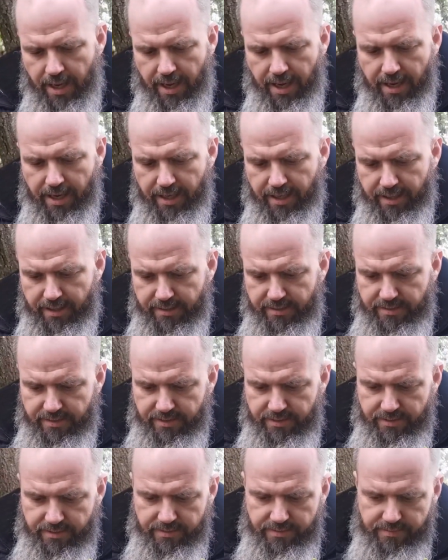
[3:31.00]
and
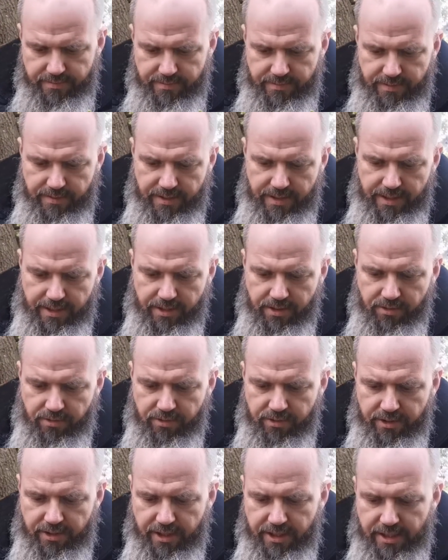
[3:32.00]
they're
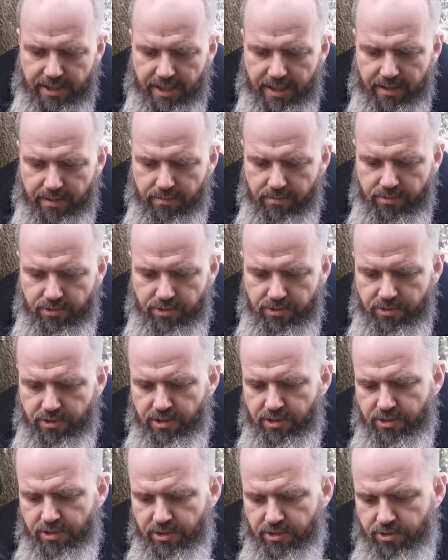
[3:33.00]
currently in the house
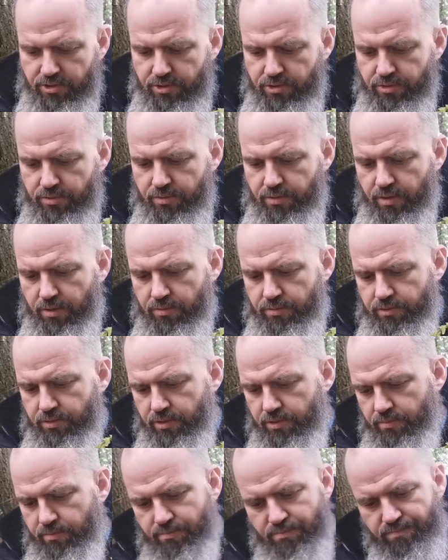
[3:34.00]
because it's too cold
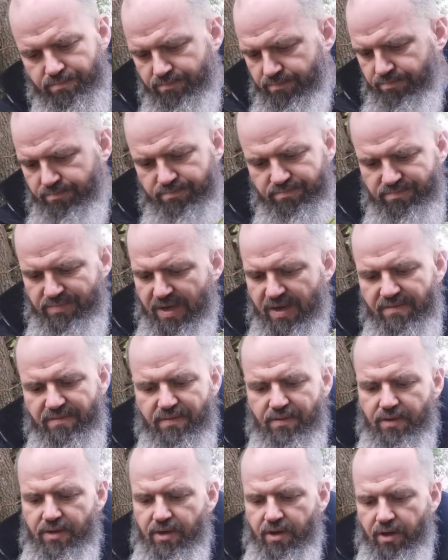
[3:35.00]
to
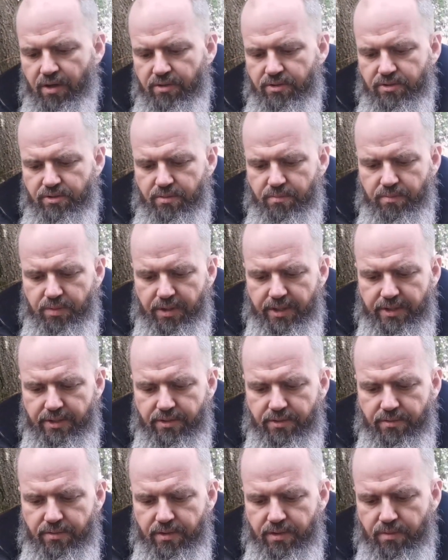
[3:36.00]
even
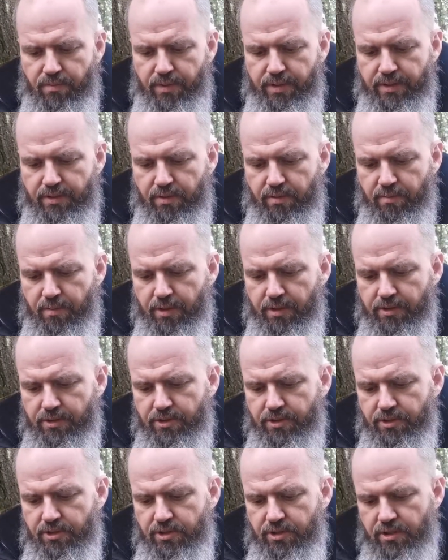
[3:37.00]
contemplate doing the window
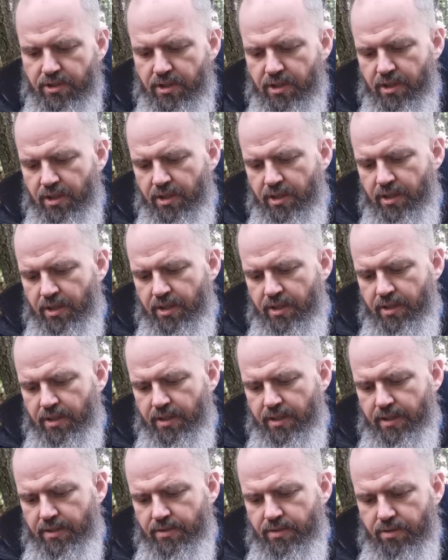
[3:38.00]
boxes.
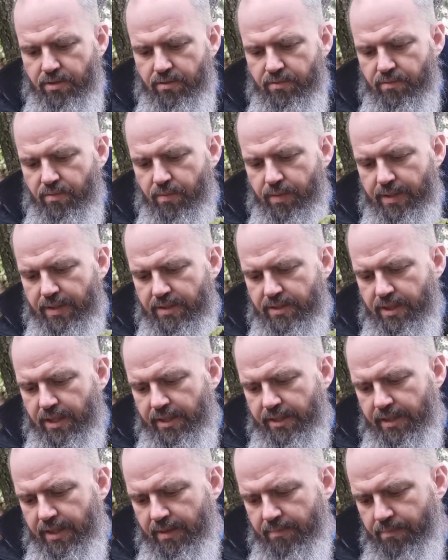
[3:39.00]
I don't know if the weather's
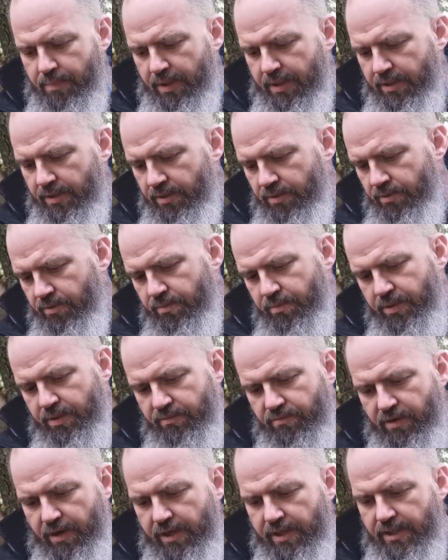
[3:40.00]
like that by you,
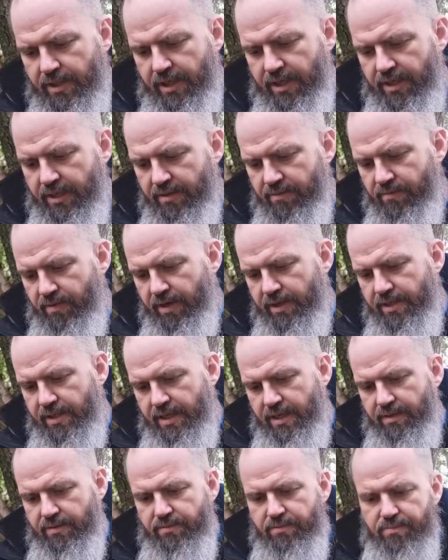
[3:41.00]
but right here, right
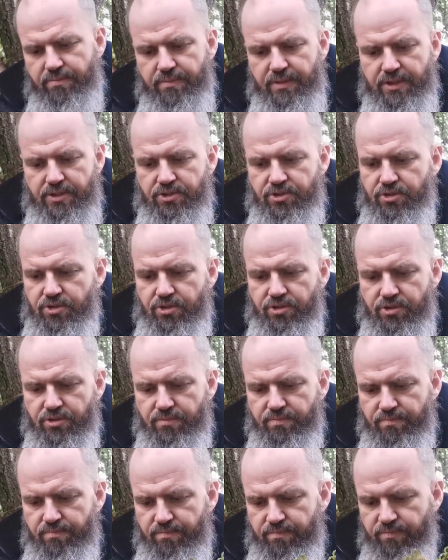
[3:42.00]
now, it's just
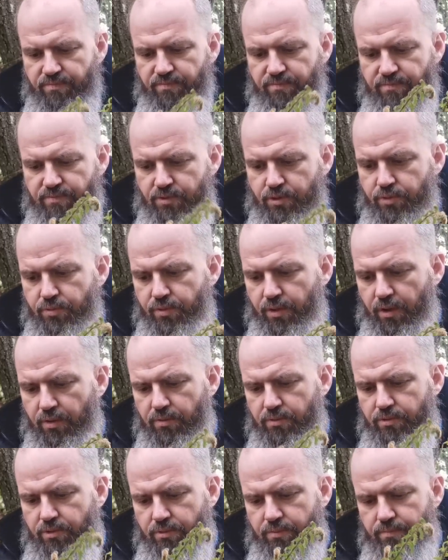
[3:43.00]
too
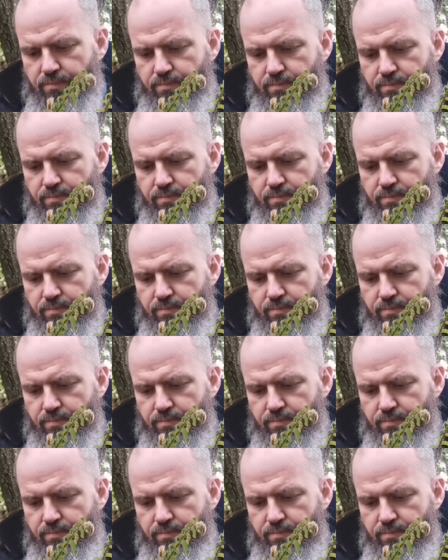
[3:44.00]
cold.